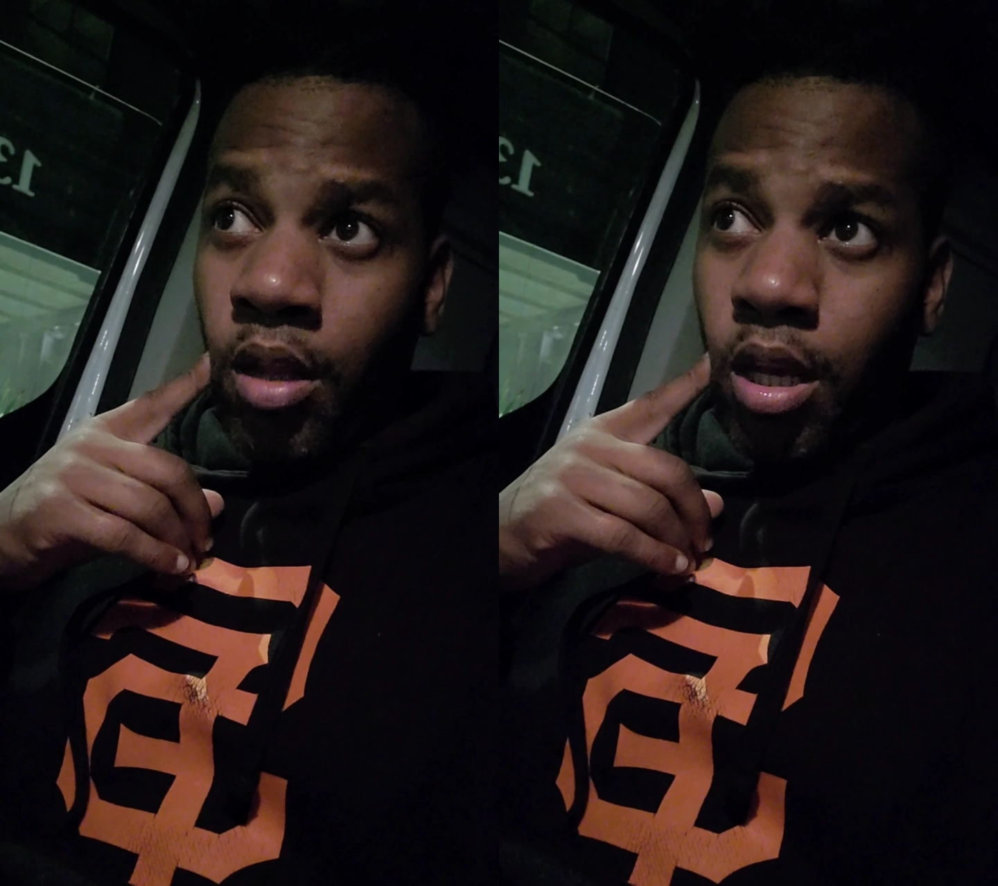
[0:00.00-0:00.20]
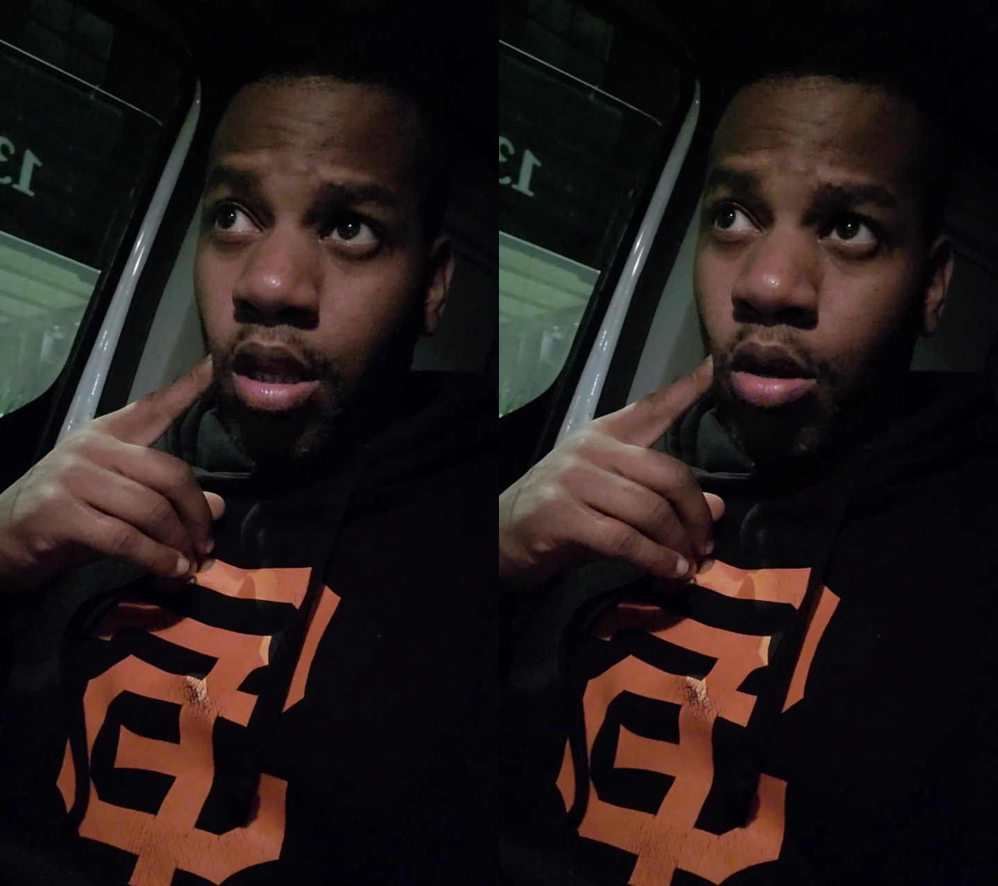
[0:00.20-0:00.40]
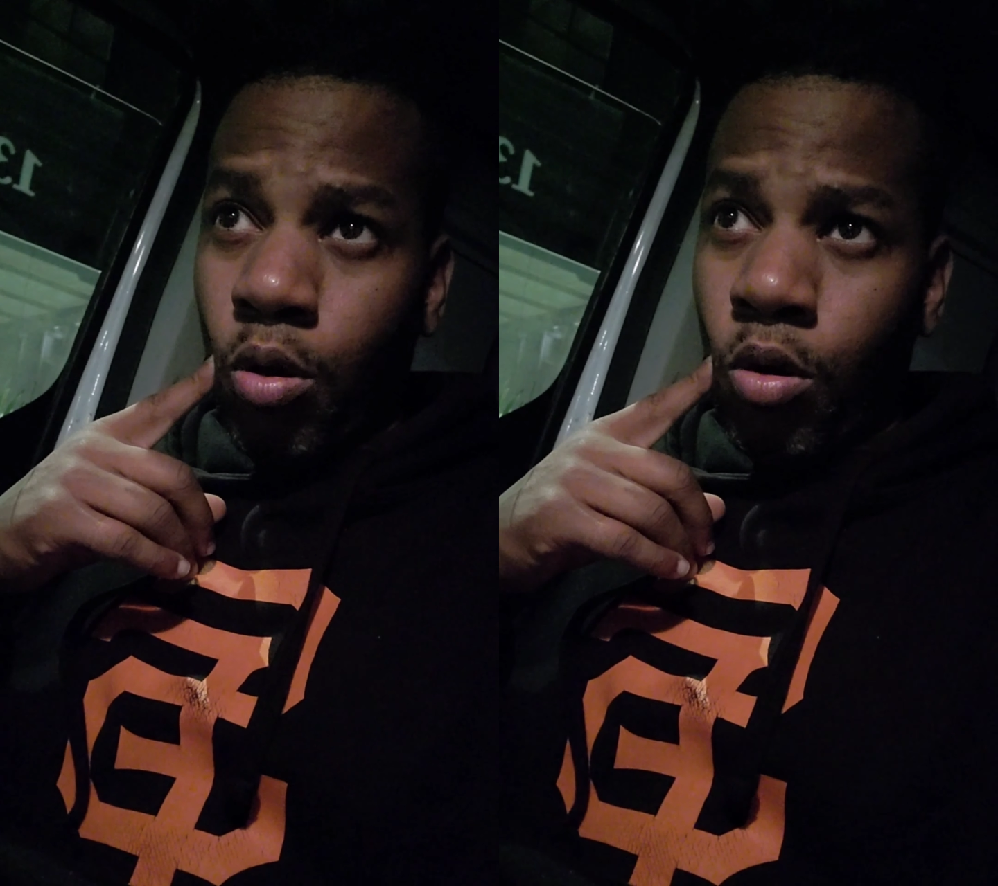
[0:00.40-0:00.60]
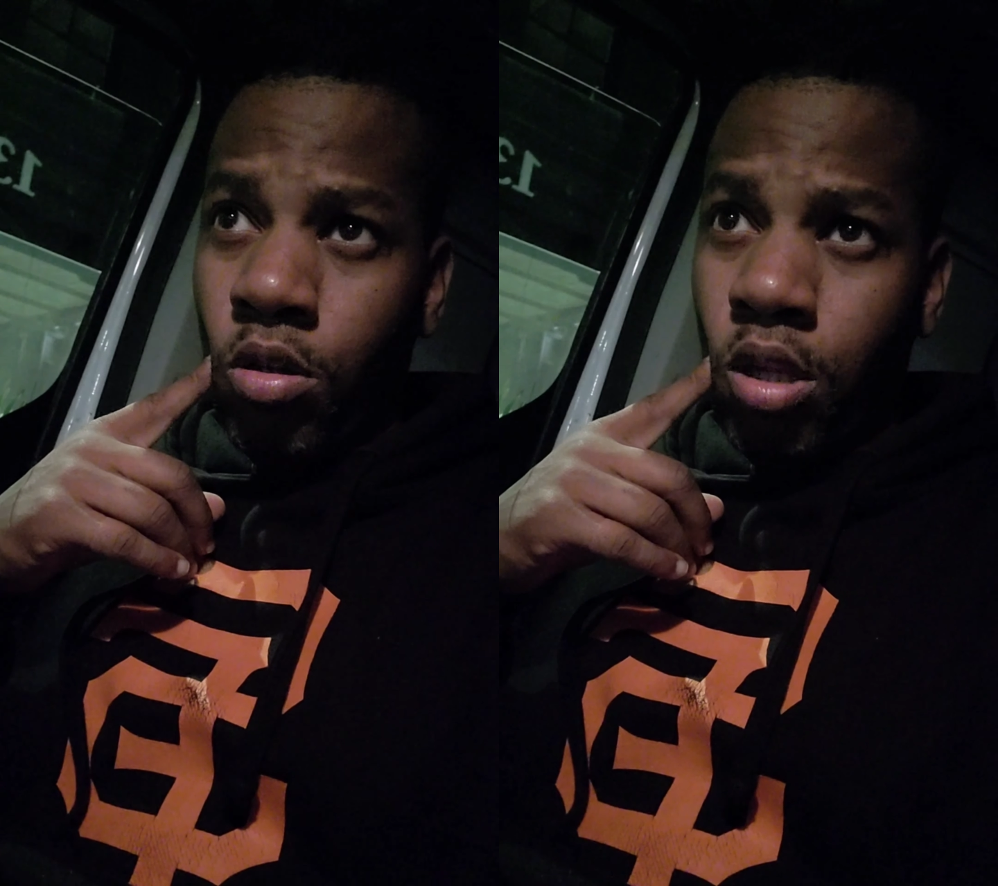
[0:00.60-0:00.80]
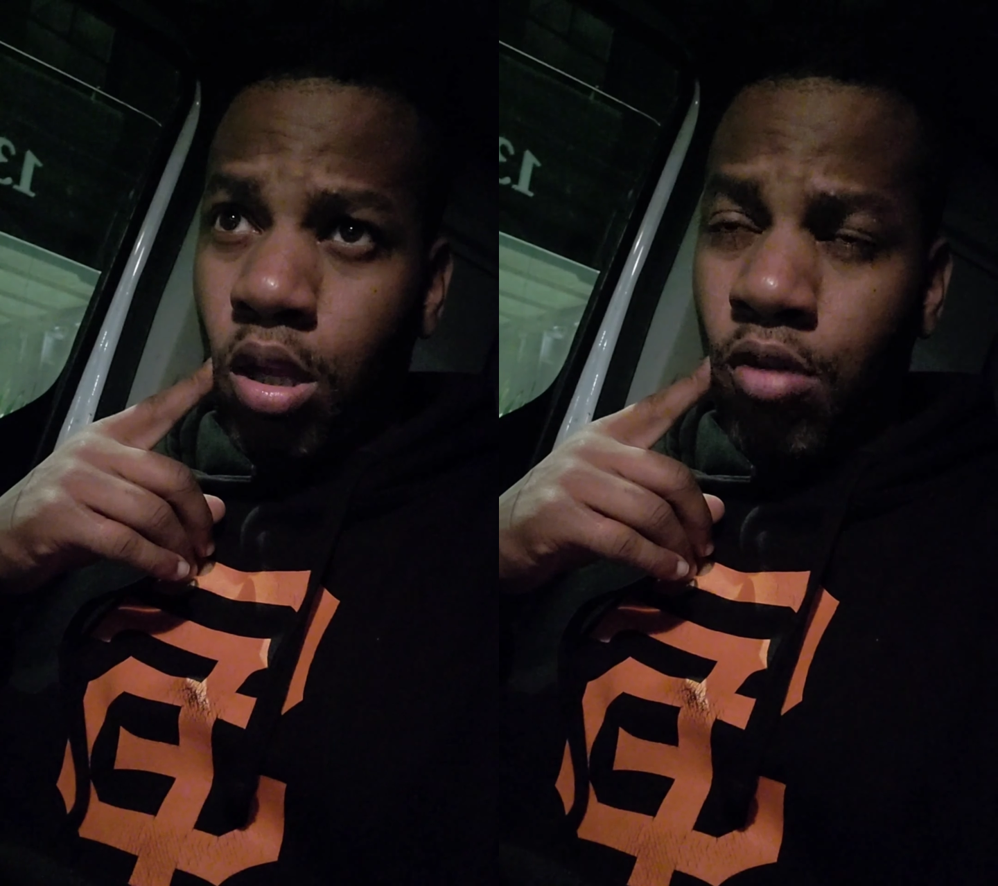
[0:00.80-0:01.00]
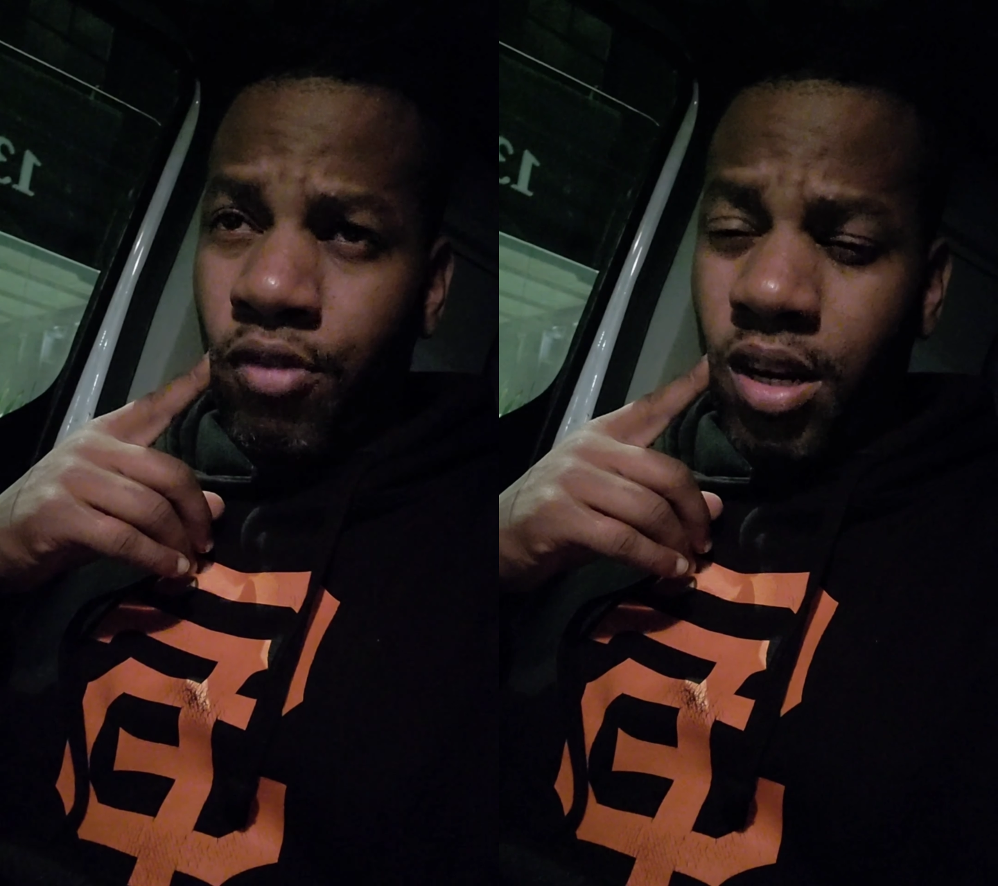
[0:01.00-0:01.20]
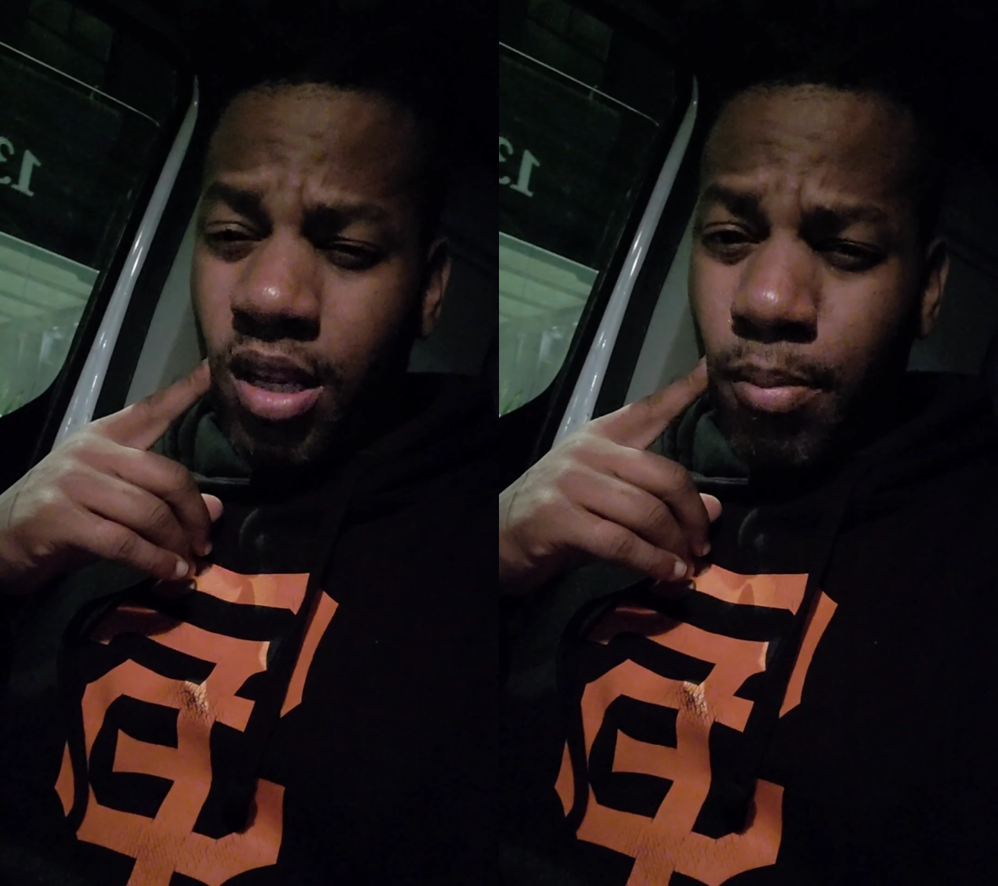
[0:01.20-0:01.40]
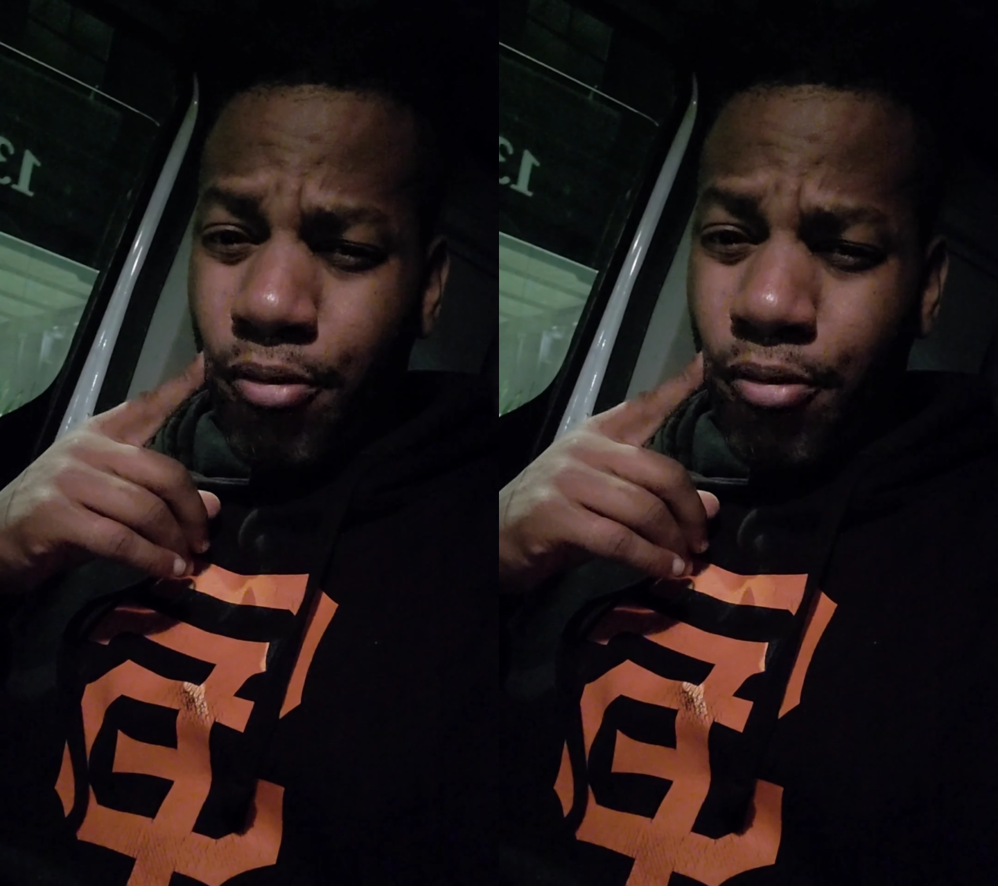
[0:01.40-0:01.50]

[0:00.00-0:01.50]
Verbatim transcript: I think it's called the Serenity